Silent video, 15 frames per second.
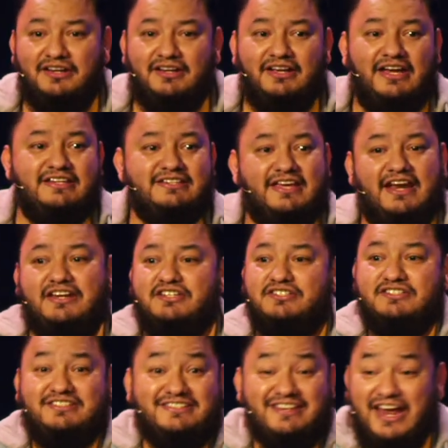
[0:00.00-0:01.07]
He said, can
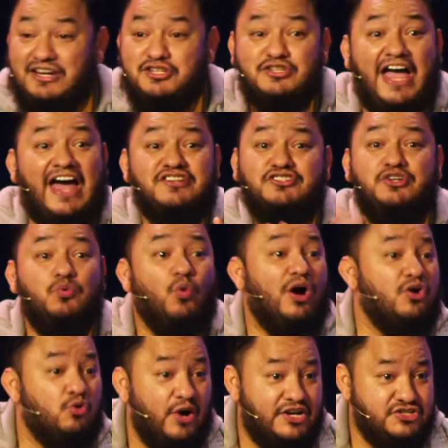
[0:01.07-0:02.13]
I just ask you one
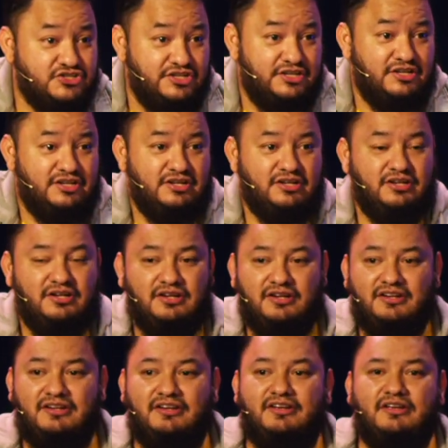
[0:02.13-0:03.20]
question?
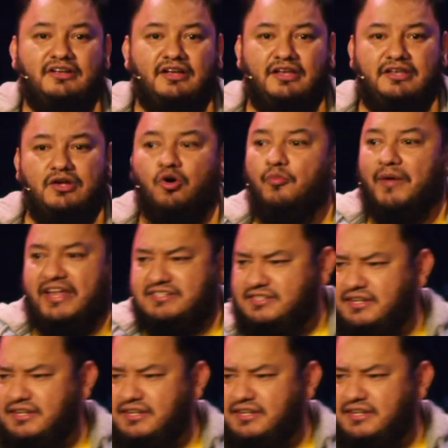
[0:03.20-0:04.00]
And the old man said,